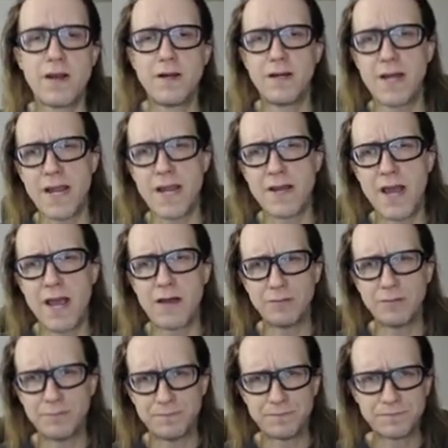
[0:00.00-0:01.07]
and
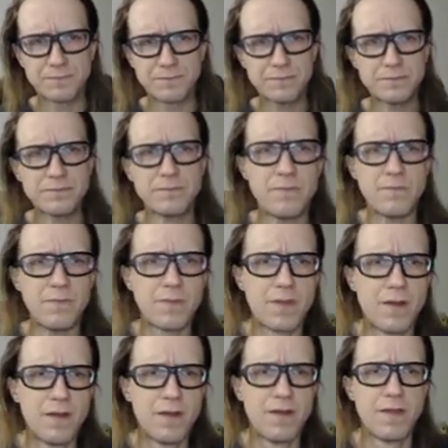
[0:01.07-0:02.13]
now
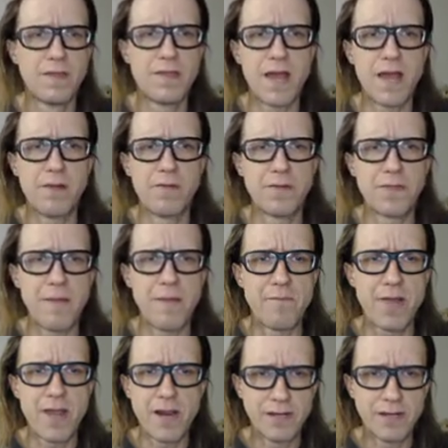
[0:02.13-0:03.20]
that with that
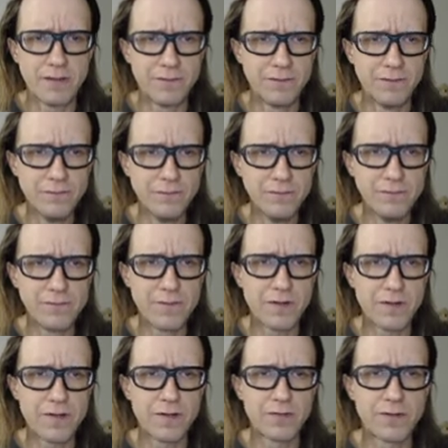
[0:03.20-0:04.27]
pair, you're
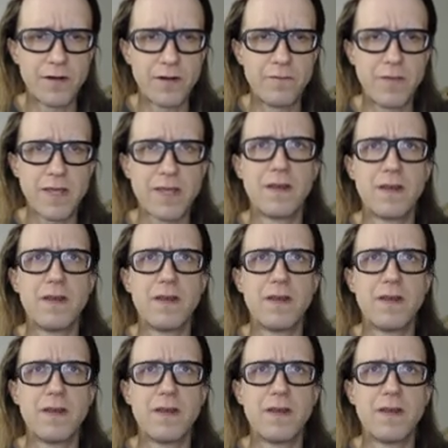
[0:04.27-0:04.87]
going to start making